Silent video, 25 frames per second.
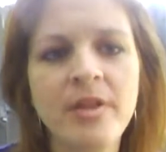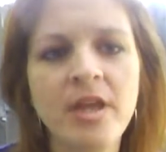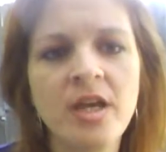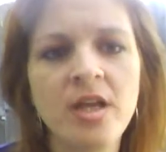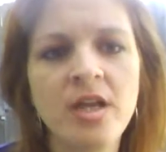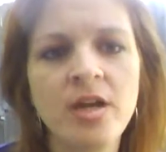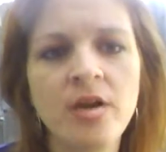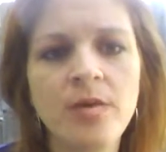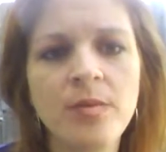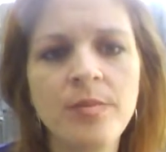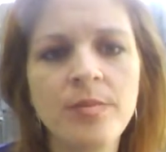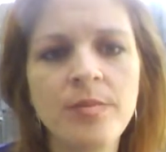
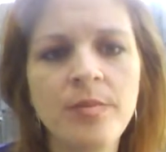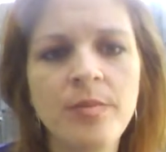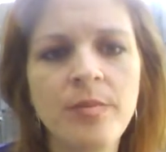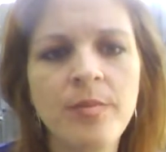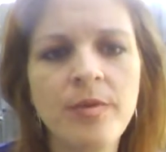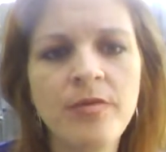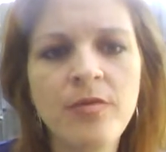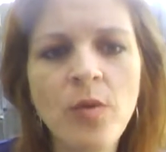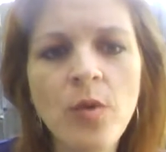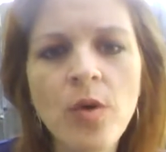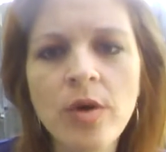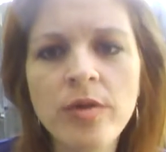you know,
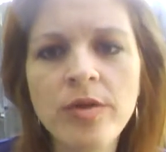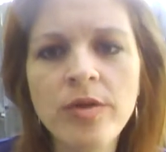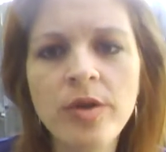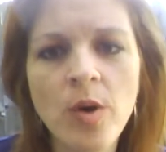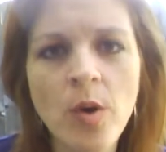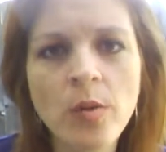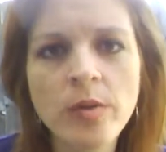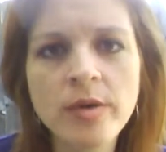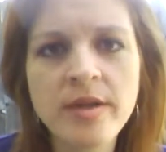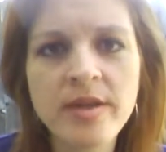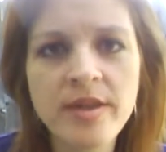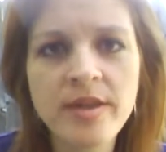before. The
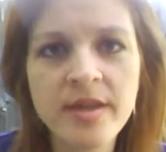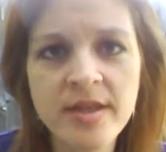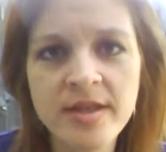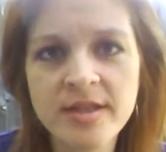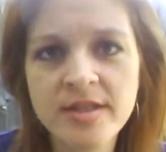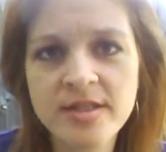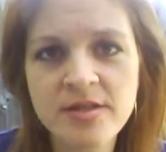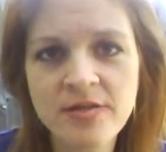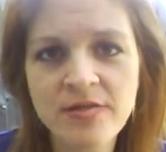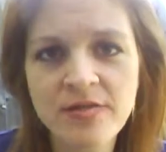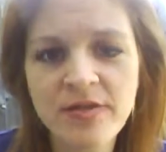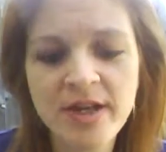only thing
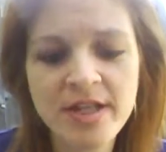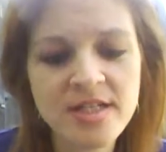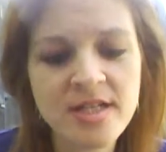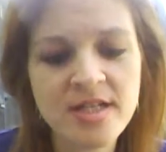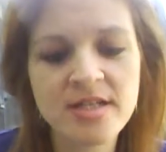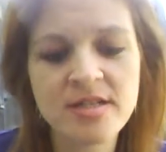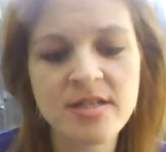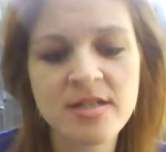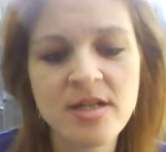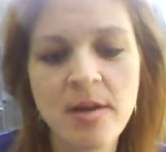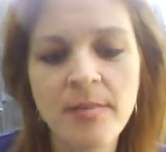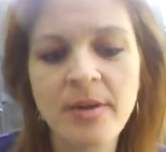that's affected
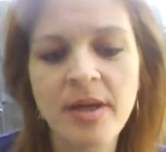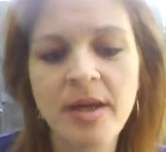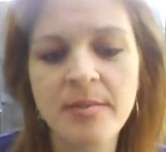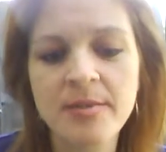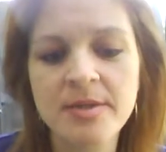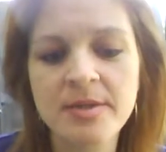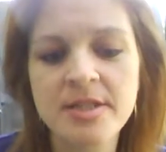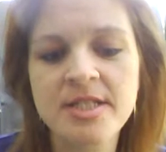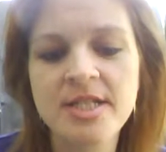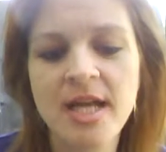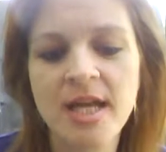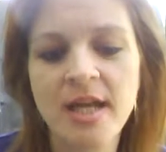is not being
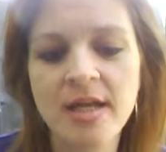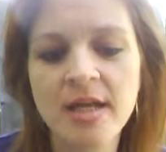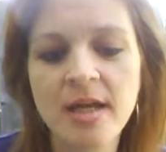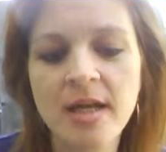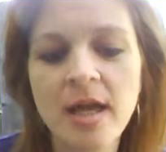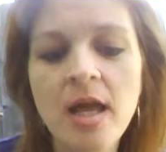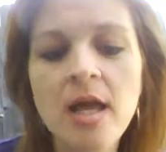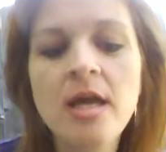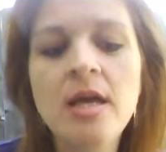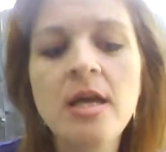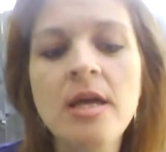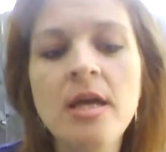able to take
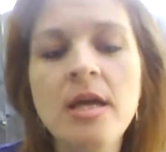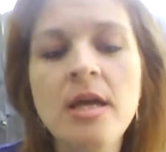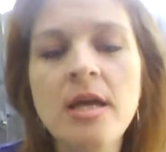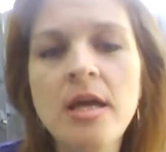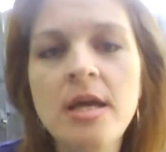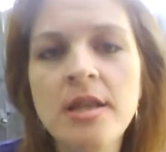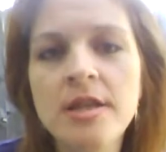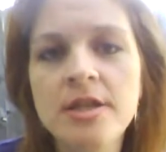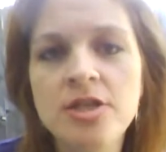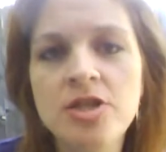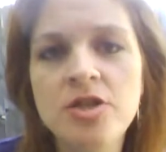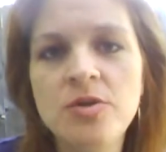
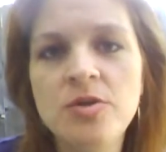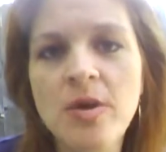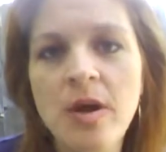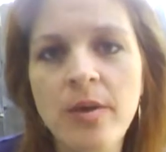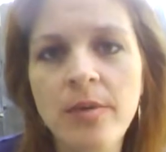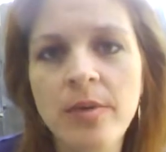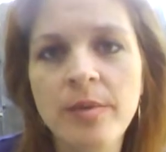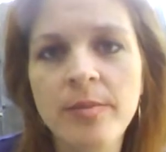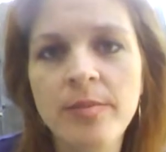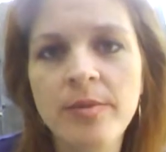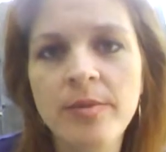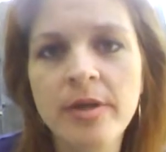the
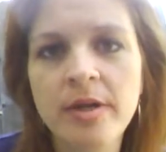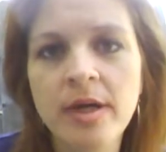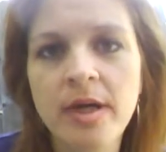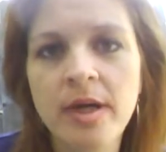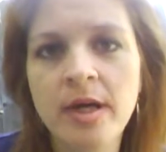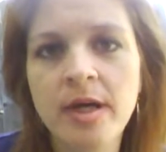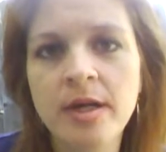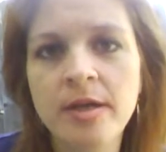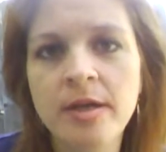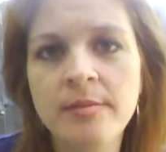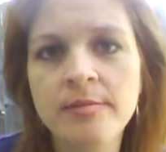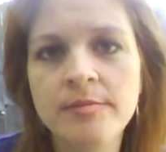2-hour
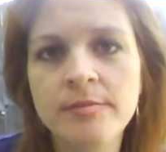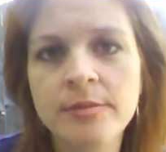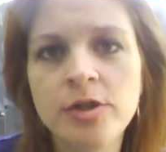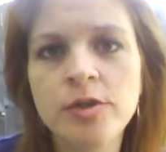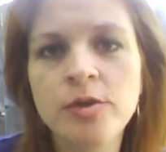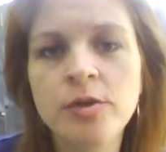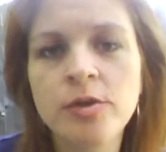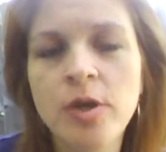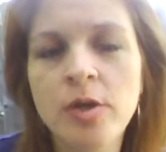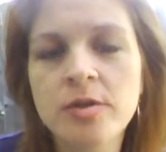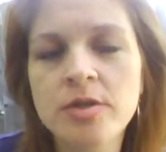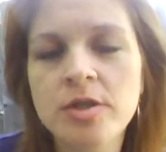
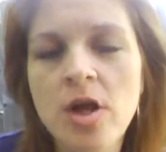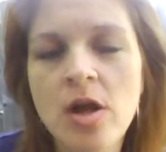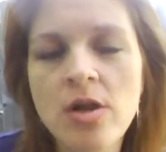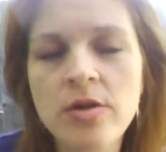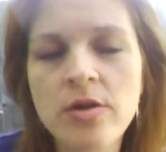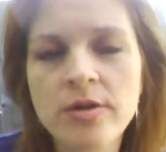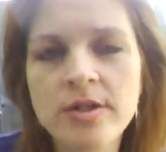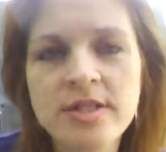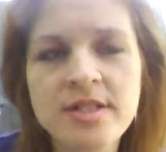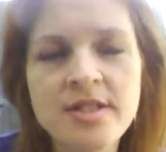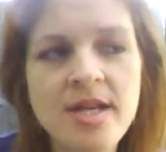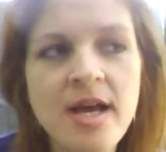glucose
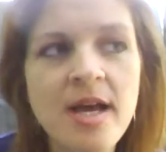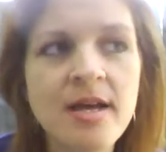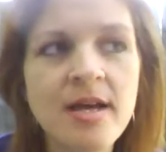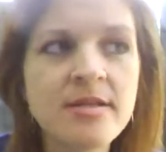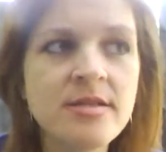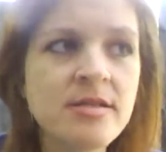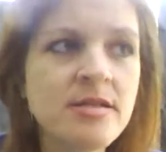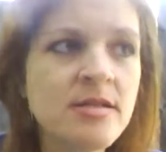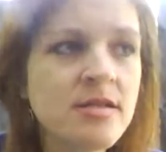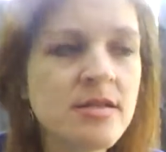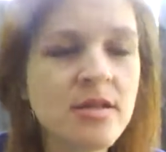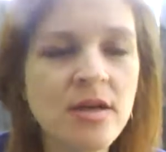tolerance
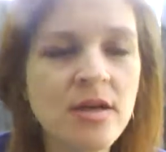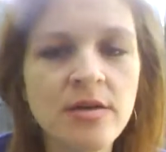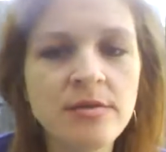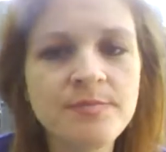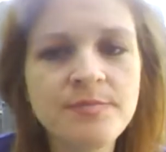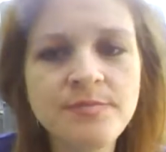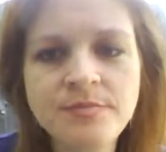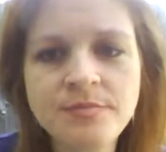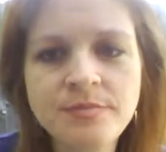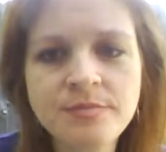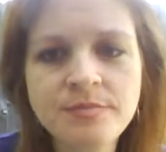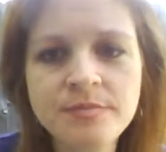test. So,
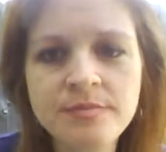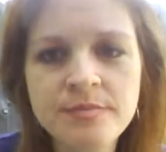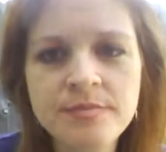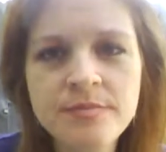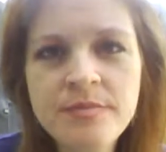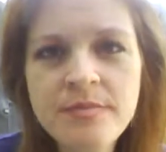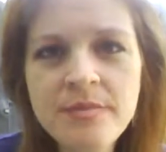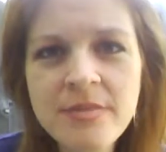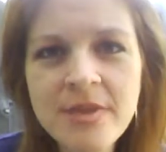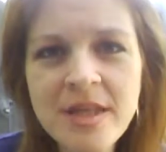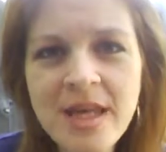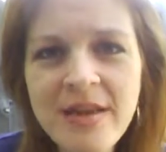
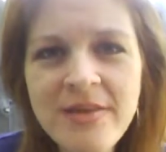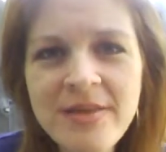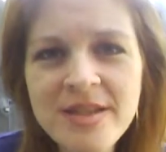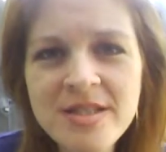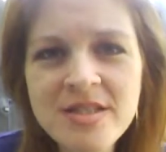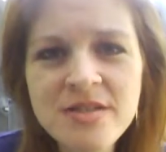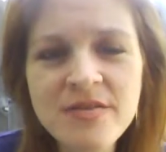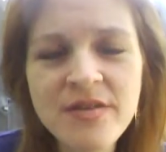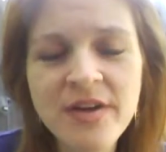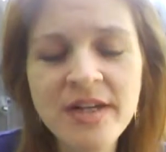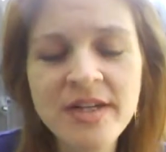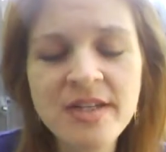and
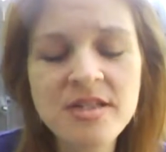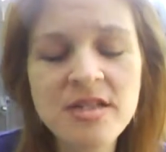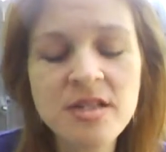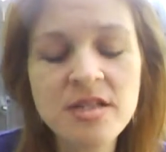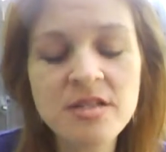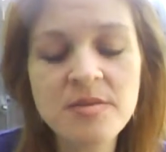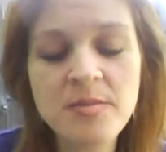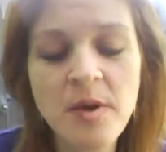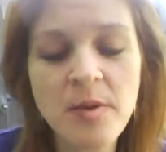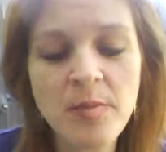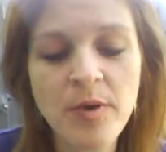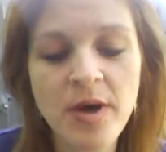that's fine. It's a
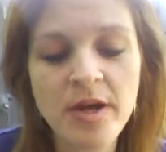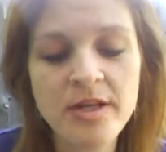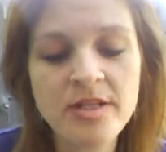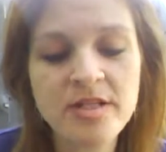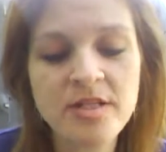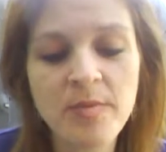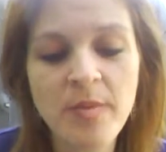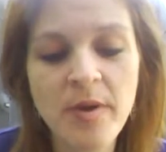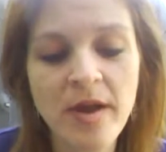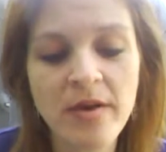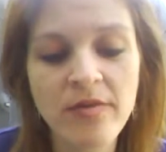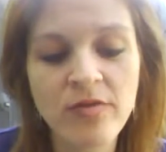small price
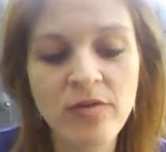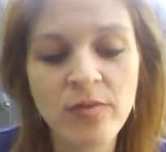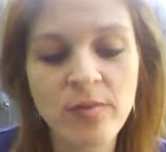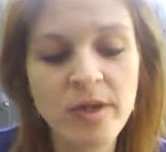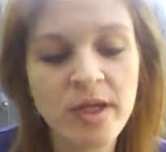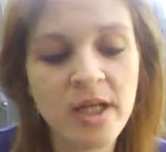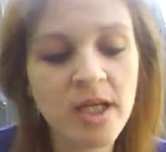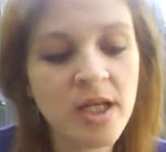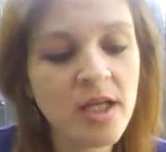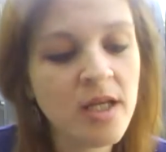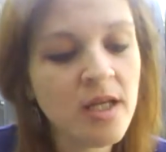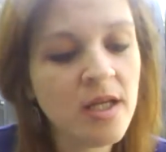to pay for
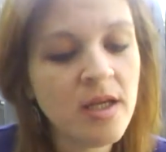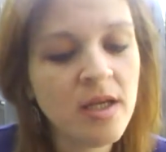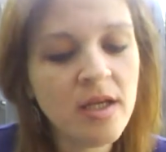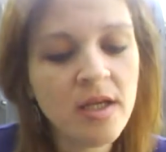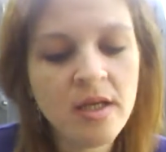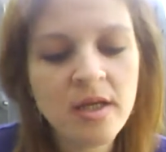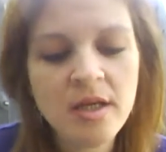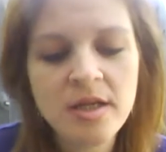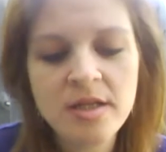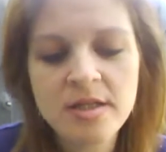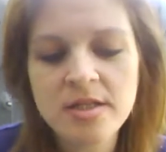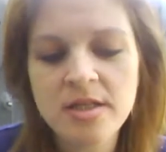me
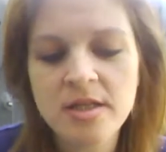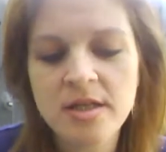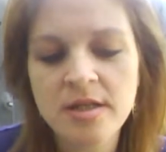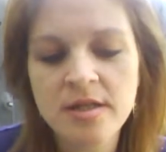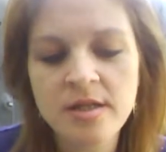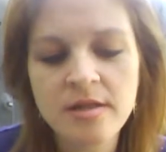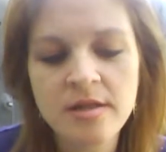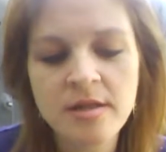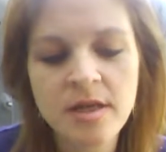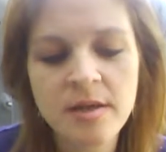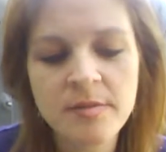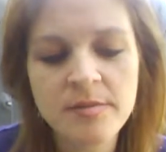
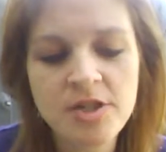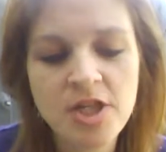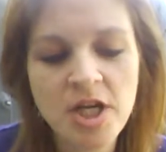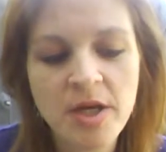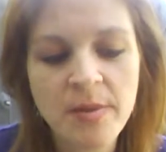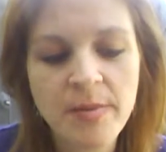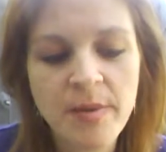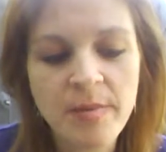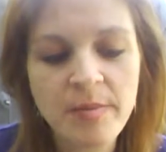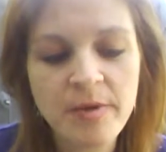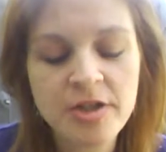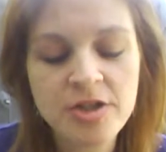to
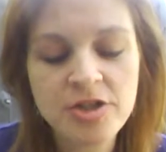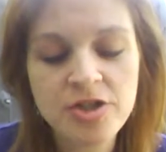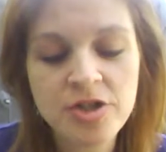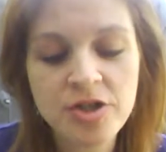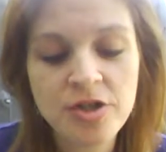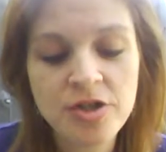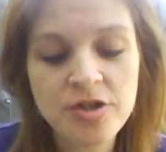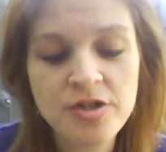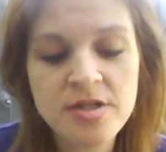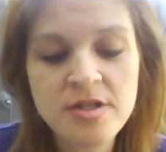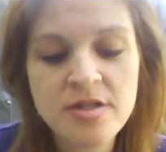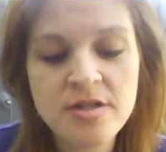check my blood
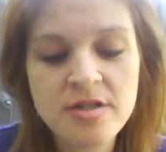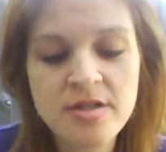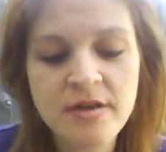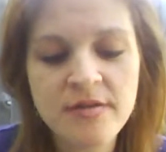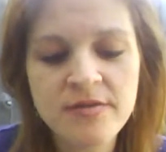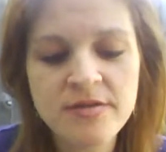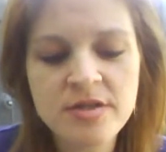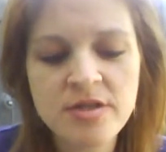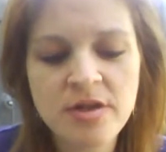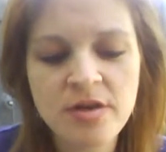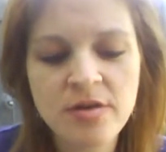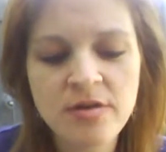sugars and
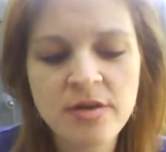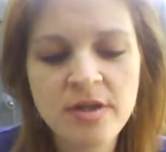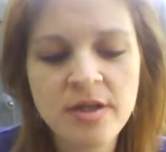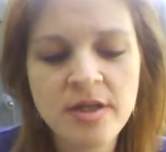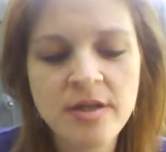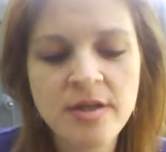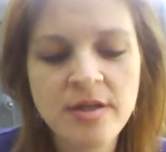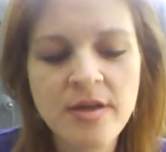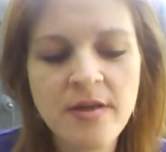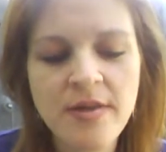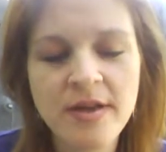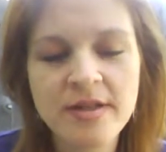stuff. So
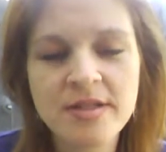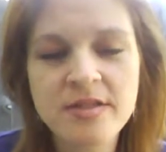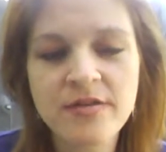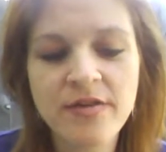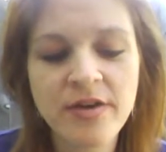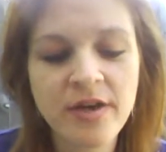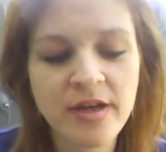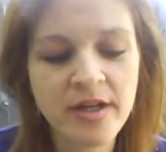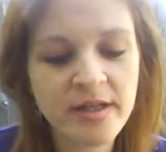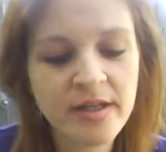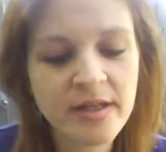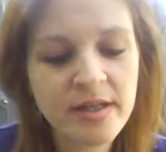that's
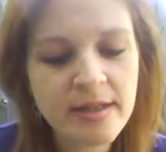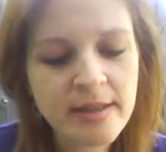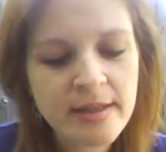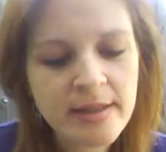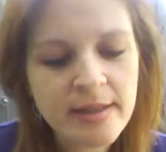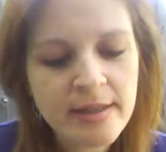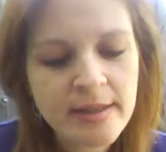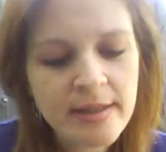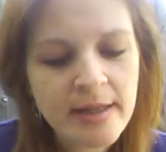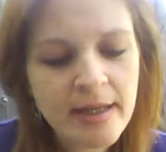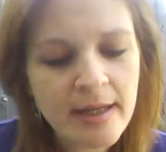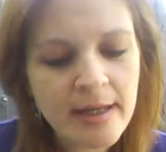fine.
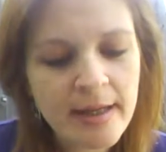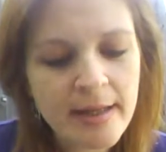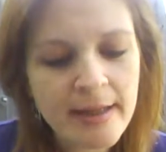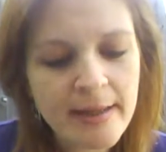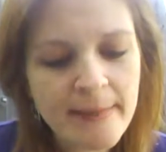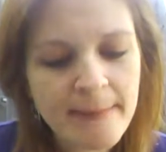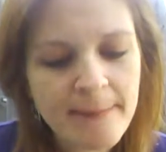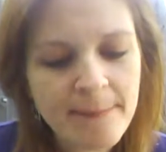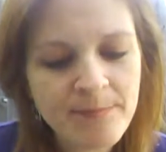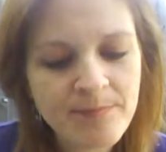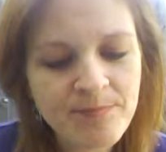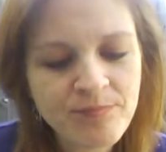
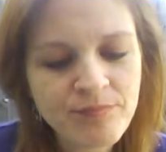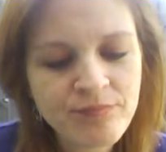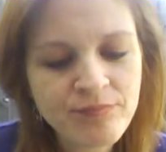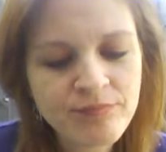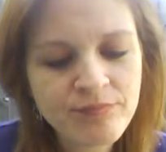I